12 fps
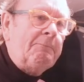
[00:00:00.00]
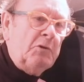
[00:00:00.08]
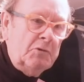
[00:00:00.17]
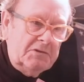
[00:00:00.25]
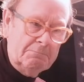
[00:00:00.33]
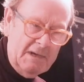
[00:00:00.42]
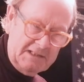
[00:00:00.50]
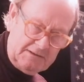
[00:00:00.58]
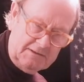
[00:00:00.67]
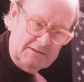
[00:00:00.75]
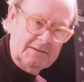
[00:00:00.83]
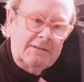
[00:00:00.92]
those
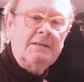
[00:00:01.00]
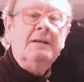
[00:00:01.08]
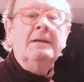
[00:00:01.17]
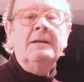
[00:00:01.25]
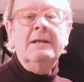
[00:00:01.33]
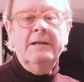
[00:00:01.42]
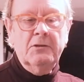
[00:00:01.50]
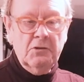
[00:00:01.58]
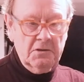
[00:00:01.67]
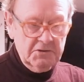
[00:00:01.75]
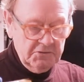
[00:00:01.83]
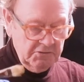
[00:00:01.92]
messes in
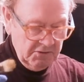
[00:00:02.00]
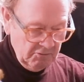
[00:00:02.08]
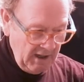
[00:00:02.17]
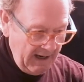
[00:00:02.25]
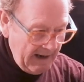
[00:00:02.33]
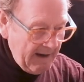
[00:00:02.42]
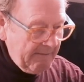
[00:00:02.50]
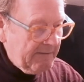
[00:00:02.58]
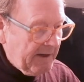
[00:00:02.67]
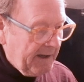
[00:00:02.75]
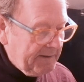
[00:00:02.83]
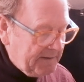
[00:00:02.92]
order to arrive
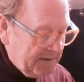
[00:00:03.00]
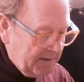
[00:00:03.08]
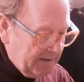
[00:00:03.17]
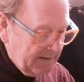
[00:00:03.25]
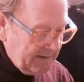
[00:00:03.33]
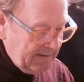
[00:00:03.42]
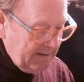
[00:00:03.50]
at a